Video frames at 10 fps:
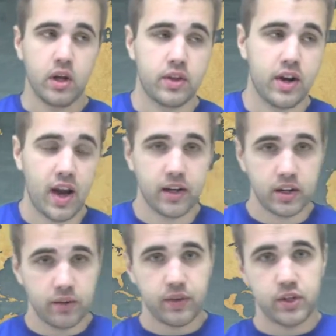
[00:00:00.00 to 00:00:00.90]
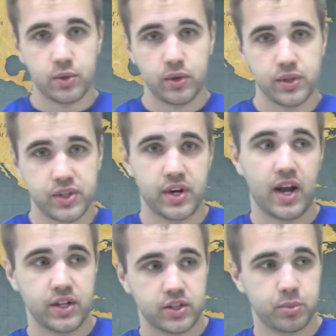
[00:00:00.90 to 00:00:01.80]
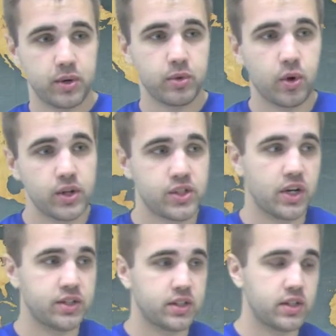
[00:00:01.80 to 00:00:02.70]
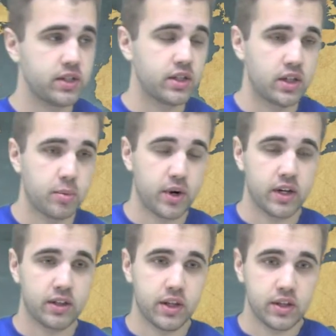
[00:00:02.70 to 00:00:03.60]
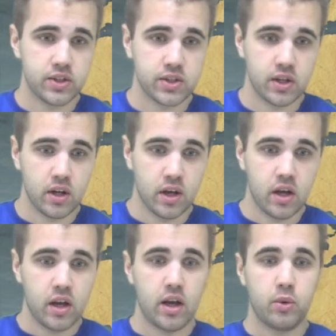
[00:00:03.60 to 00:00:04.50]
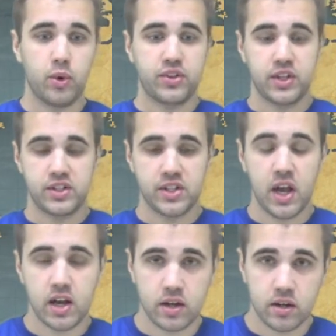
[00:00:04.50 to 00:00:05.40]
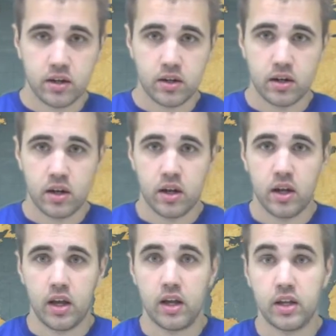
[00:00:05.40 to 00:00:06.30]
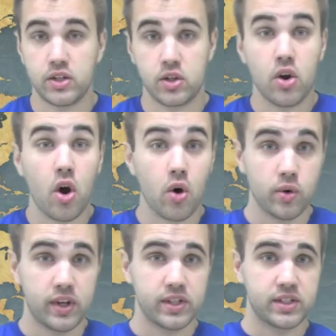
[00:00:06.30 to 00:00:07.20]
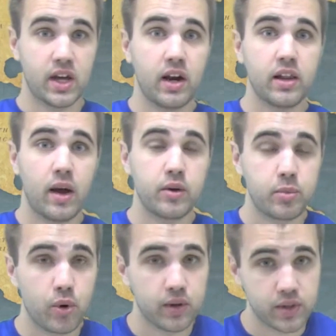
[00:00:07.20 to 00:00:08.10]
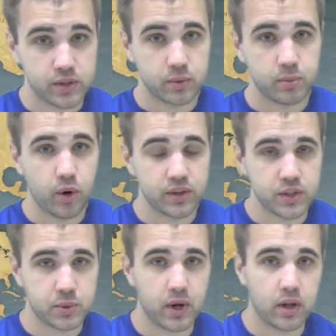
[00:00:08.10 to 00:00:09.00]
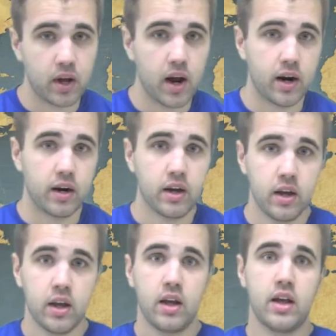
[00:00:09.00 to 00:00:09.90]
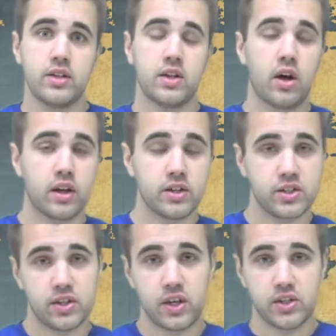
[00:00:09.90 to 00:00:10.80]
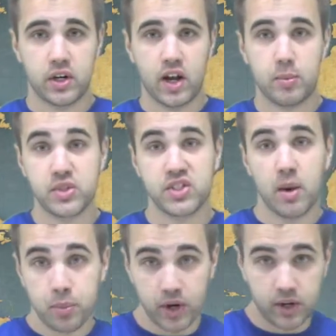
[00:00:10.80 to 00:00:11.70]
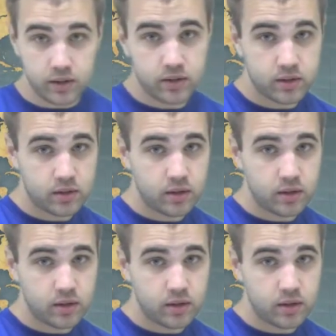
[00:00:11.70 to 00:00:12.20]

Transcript: The 9 individuals, the 9 Supreme Court justices deliberate this, and what they say is no, he is not allowed to board this rail car. As long as things are kept separate